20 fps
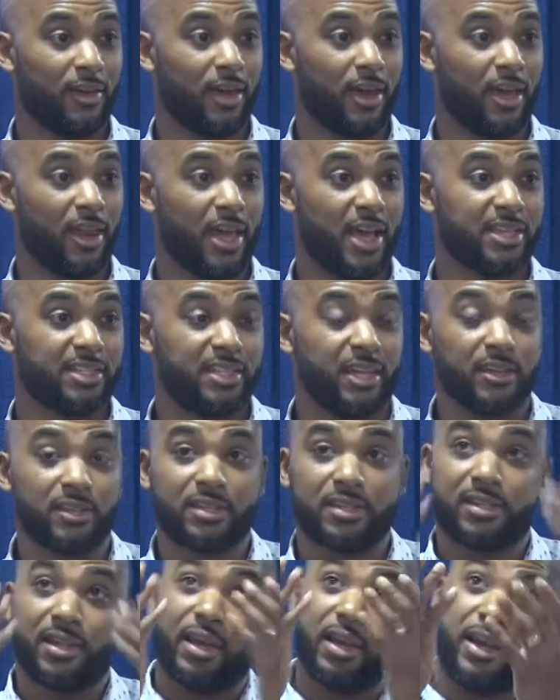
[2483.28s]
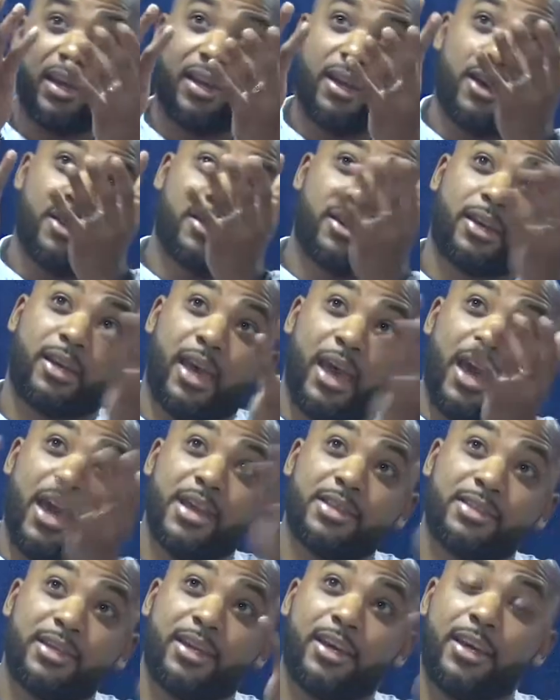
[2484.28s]
And as they're sitting there
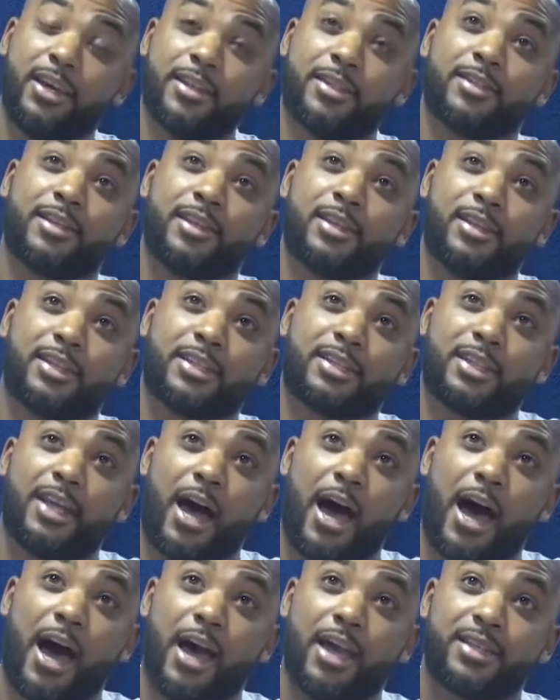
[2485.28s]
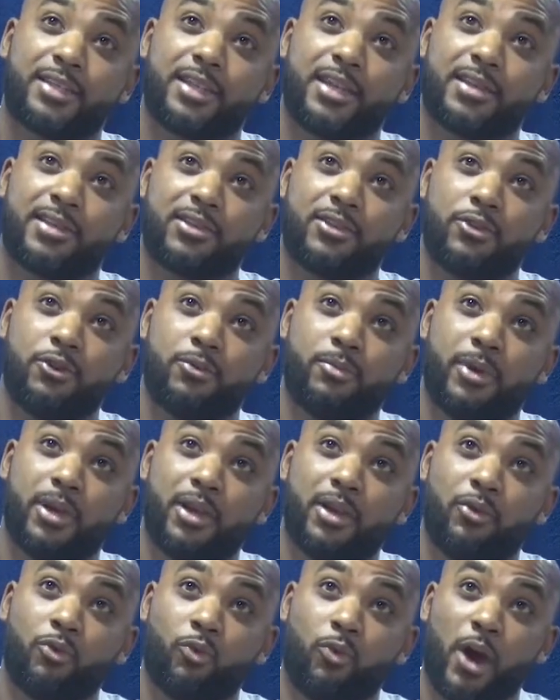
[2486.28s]
gazing into the sky, it says two
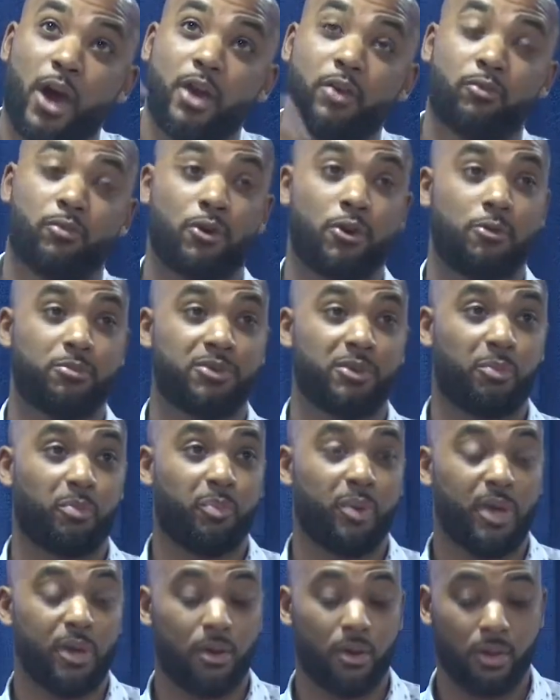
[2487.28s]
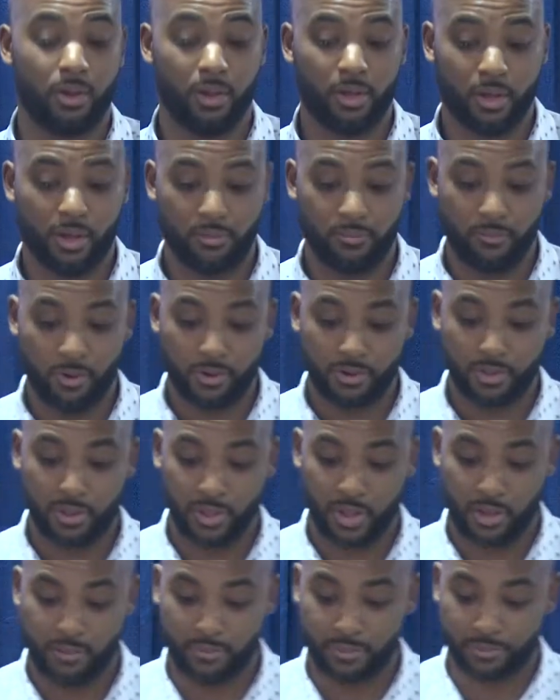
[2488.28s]
men in white robes appear. Look at verse
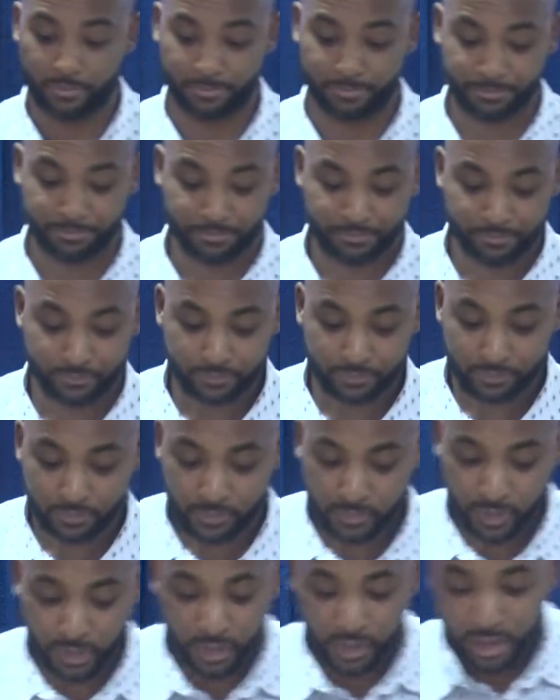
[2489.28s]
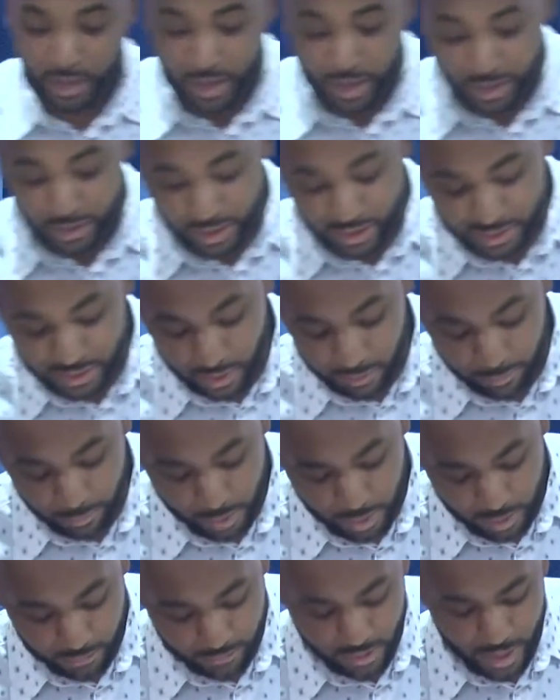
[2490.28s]
11. They say,
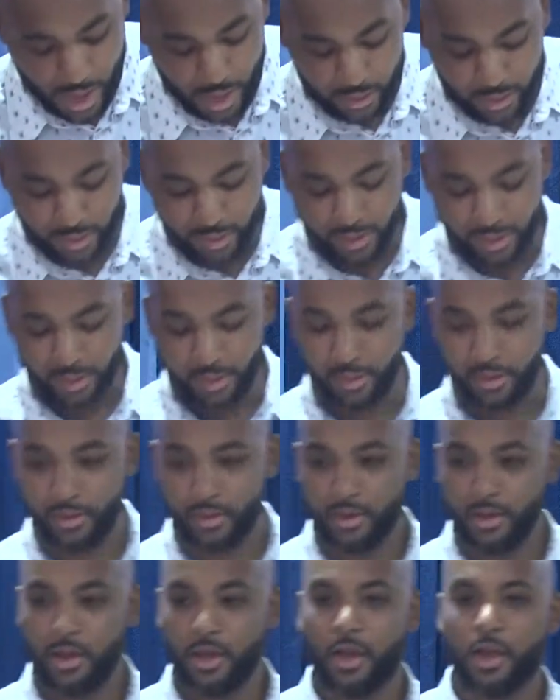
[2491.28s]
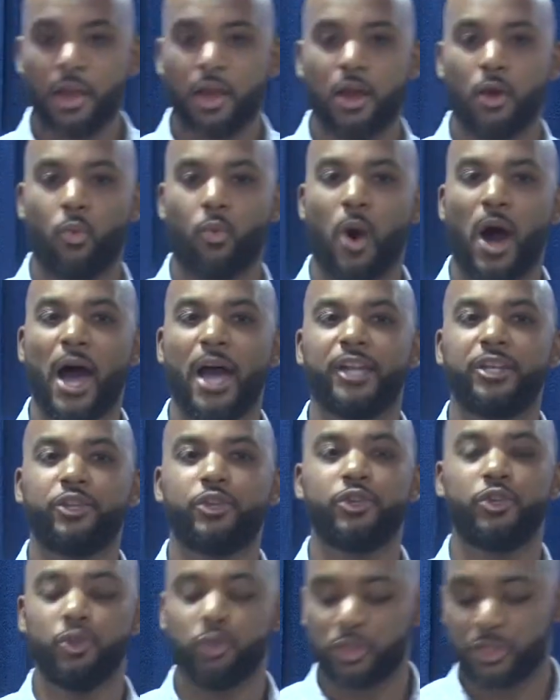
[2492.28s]
Men of Galilee, why
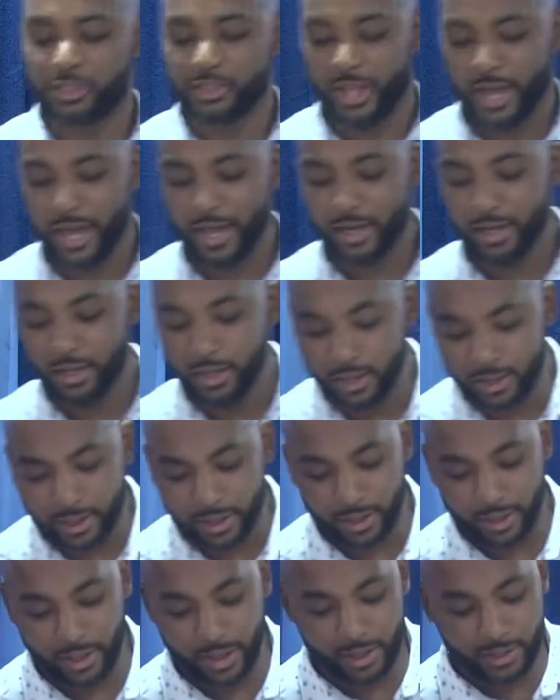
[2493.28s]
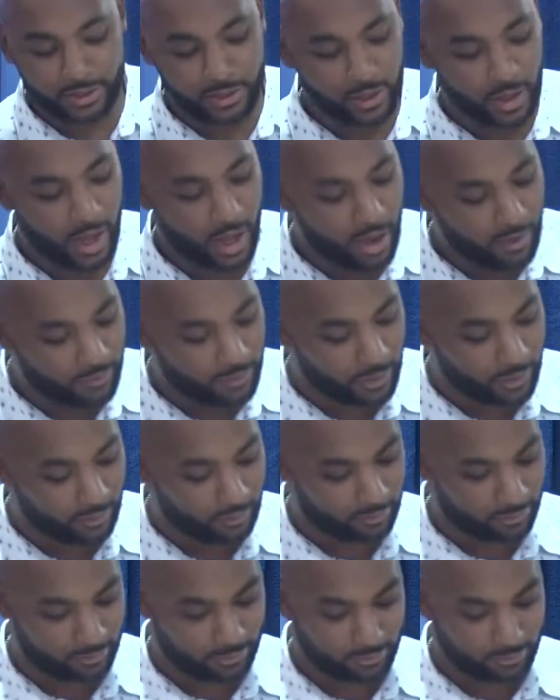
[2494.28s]
do you stand looking into heaven?